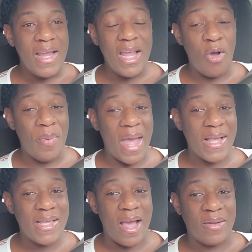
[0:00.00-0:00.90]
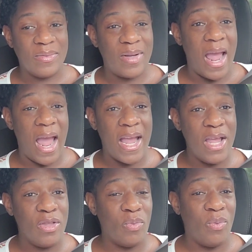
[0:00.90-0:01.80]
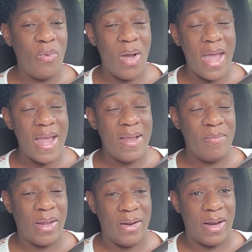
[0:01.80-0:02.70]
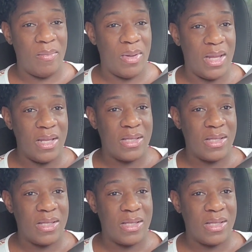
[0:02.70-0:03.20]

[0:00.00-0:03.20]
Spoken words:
He gonna pass out. And he's way bigger than me.